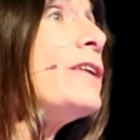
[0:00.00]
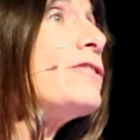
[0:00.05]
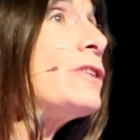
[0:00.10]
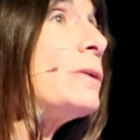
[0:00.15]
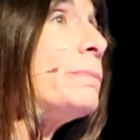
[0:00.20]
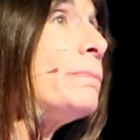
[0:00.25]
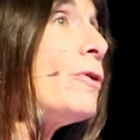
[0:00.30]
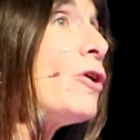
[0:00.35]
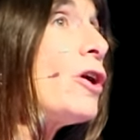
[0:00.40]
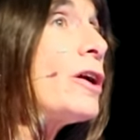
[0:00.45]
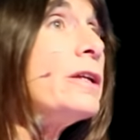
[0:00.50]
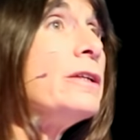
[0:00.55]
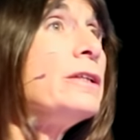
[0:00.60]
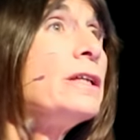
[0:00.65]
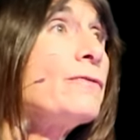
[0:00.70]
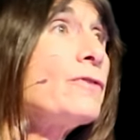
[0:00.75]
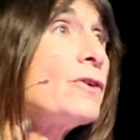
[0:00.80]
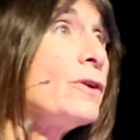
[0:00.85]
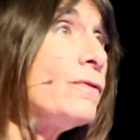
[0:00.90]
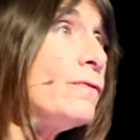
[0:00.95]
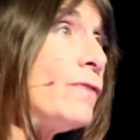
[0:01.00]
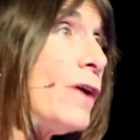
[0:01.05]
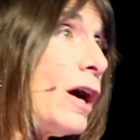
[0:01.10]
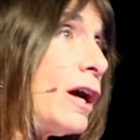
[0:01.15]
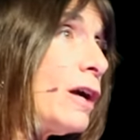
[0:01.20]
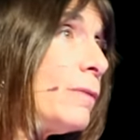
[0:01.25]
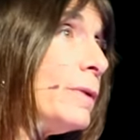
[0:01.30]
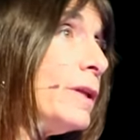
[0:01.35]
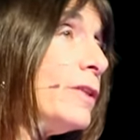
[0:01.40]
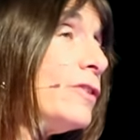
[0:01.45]
raised apart in different
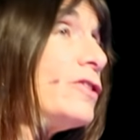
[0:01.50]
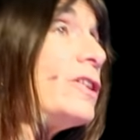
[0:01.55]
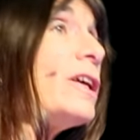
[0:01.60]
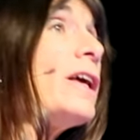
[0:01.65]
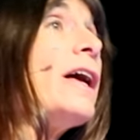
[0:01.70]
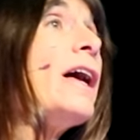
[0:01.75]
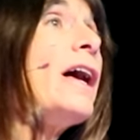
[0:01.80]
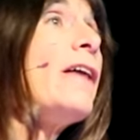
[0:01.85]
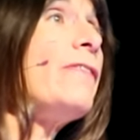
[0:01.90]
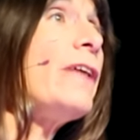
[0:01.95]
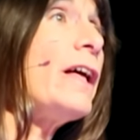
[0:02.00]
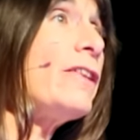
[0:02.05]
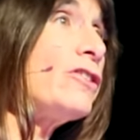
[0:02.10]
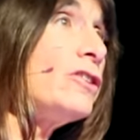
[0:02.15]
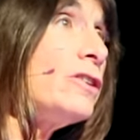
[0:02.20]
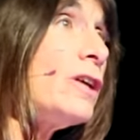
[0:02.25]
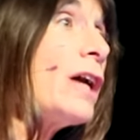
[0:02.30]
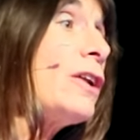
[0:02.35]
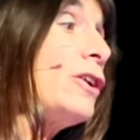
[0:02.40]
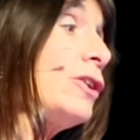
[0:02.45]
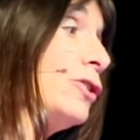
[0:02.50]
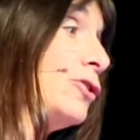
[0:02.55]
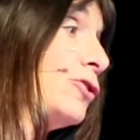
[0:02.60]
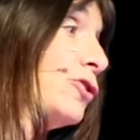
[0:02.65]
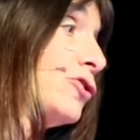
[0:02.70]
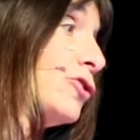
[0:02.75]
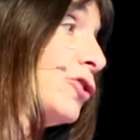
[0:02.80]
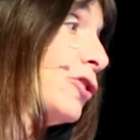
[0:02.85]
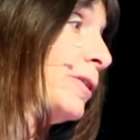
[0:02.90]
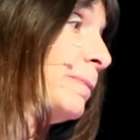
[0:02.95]
environments, that's not a
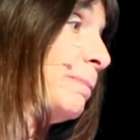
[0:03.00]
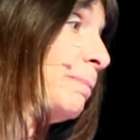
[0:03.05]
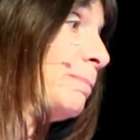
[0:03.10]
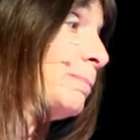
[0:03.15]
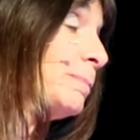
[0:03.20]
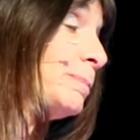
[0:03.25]
concern.